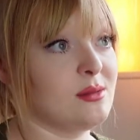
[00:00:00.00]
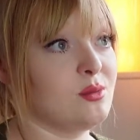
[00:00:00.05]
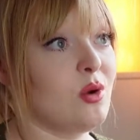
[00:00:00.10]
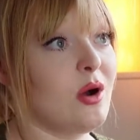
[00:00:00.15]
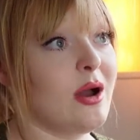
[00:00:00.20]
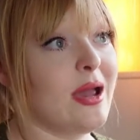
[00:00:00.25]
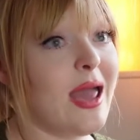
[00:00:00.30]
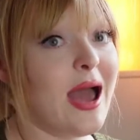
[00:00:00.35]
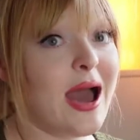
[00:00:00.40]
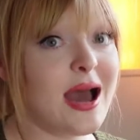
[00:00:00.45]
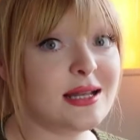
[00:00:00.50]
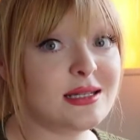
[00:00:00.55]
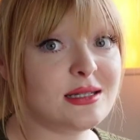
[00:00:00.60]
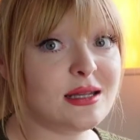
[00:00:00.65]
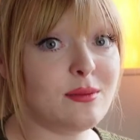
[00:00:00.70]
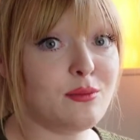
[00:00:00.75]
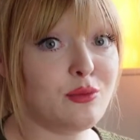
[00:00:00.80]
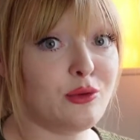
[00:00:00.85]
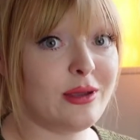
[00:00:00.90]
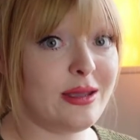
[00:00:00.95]
What I had
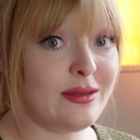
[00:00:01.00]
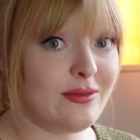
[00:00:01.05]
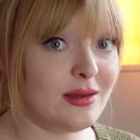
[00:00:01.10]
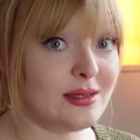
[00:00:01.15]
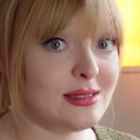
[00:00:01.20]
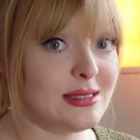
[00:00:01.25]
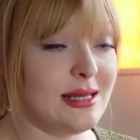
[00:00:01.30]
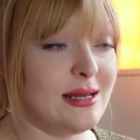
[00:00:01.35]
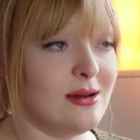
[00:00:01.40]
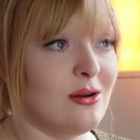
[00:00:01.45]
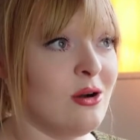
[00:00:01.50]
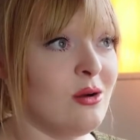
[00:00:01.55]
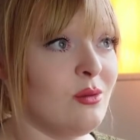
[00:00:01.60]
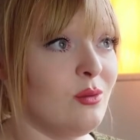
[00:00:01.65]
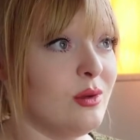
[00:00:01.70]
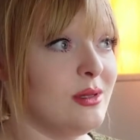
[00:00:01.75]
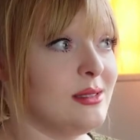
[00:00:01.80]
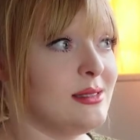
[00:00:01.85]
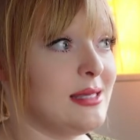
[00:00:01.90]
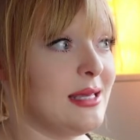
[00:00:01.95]
previously got
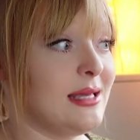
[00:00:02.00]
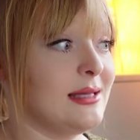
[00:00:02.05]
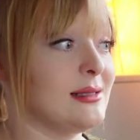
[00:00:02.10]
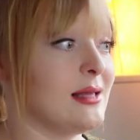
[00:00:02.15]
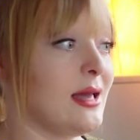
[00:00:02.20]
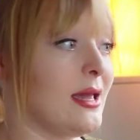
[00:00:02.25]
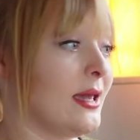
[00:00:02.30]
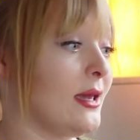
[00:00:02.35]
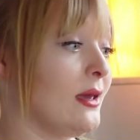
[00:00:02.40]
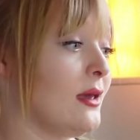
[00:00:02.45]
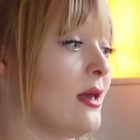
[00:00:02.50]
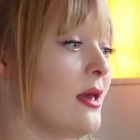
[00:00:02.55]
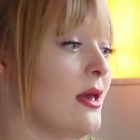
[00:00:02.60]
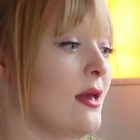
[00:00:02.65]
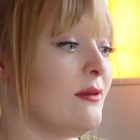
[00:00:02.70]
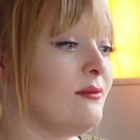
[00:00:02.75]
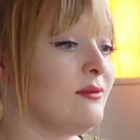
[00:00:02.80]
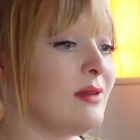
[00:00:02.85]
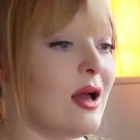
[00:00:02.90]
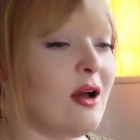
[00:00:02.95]
was things like
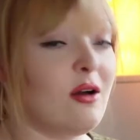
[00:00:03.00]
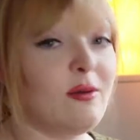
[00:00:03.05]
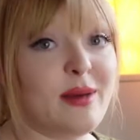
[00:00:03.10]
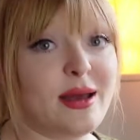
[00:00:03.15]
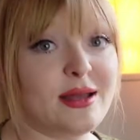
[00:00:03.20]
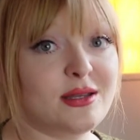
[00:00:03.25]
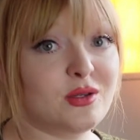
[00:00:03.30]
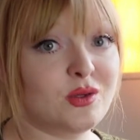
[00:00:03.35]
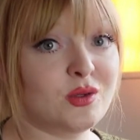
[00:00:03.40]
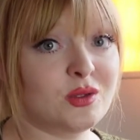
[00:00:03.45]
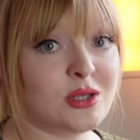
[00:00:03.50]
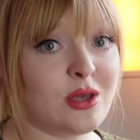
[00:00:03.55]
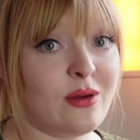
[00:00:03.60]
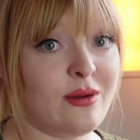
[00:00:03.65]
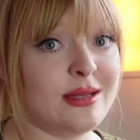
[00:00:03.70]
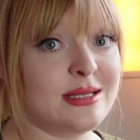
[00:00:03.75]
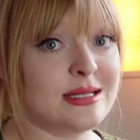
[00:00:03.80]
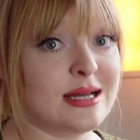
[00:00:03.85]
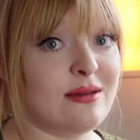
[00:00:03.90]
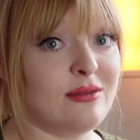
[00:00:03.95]
flower petals
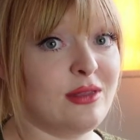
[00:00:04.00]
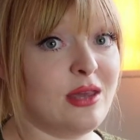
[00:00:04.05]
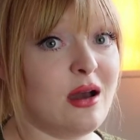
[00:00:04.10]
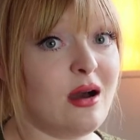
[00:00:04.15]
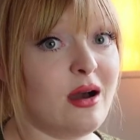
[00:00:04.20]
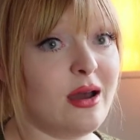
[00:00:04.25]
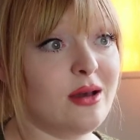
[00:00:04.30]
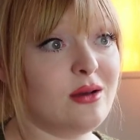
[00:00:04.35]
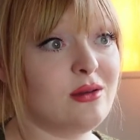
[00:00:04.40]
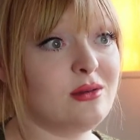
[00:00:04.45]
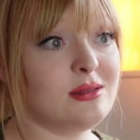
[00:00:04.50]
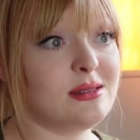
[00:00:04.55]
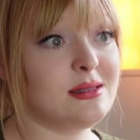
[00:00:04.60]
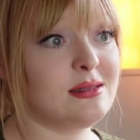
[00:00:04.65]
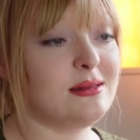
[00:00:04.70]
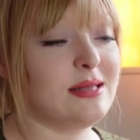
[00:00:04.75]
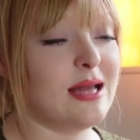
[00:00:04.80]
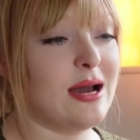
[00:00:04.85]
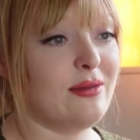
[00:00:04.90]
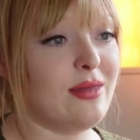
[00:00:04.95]
going down the aisles.
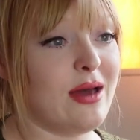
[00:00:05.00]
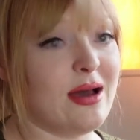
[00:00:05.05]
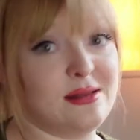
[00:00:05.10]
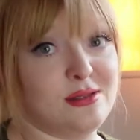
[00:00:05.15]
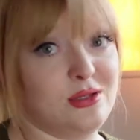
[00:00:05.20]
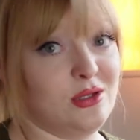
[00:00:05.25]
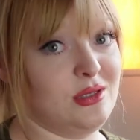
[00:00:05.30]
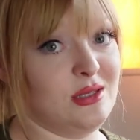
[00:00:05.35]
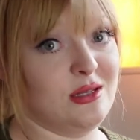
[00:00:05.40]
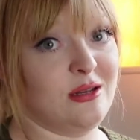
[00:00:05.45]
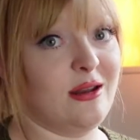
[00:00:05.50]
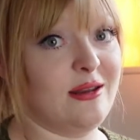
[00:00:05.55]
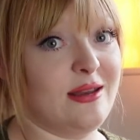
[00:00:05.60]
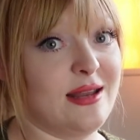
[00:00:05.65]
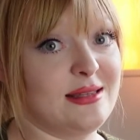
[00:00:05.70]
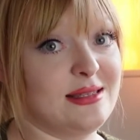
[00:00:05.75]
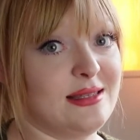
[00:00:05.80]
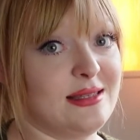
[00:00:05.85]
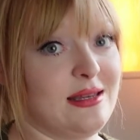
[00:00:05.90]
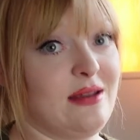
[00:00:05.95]
Now that's just an
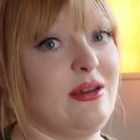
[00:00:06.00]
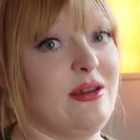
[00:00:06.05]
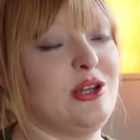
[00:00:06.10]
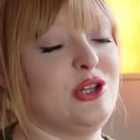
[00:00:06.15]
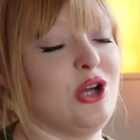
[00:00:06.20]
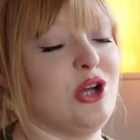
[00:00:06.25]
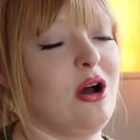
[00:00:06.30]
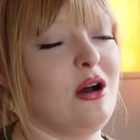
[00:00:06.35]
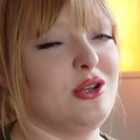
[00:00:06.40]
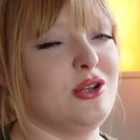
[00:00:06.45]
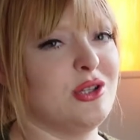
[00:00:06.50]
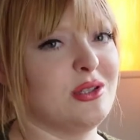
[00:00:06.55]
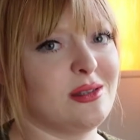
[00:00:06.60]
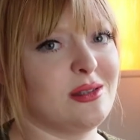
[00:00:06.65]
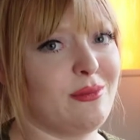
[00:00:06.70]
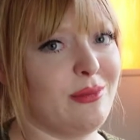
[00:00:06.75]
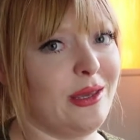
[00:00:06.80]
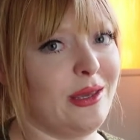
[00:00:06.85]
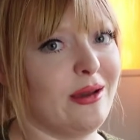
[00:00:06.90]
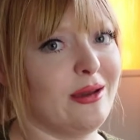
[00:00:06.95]
unnecessary charge and
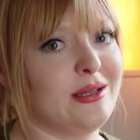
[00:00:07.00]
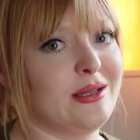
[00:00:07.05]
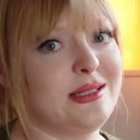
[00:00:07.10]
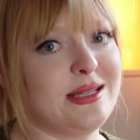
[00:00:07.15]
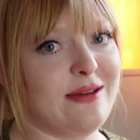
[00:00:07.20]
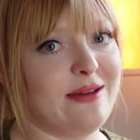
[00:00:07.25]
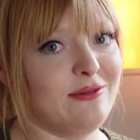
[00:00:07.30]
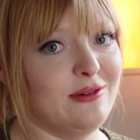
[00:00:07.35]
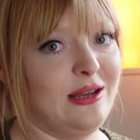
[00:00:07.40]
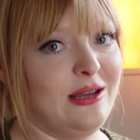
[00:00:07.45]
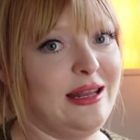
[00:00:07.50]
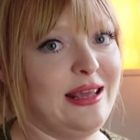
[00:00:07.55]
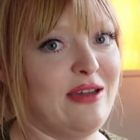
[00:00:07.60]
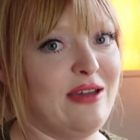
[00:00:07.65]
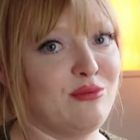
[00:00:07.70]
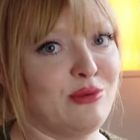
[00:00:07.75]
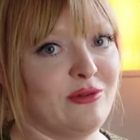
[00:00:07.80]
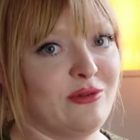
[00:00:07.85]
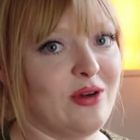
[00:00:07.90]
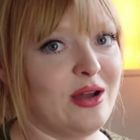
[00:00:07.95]
something I could definitely have
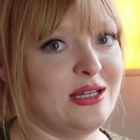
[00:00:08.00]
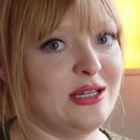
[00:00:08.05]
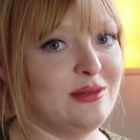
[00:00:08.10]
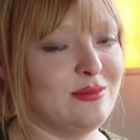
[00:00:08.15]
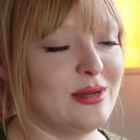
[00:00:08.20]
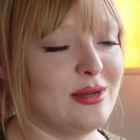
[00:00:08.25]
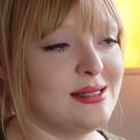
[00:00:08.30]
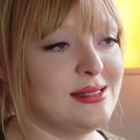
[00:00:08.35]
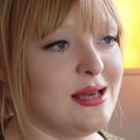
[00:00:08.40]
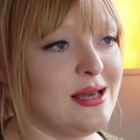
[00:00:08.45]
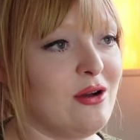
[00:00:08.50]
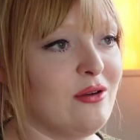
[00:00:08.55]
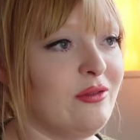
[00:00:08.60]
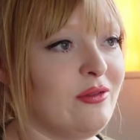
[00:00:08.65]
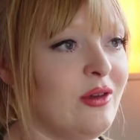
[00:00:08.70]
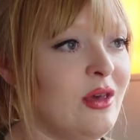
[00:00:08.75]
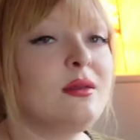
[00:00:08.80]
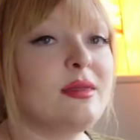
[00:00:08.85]
provided myself.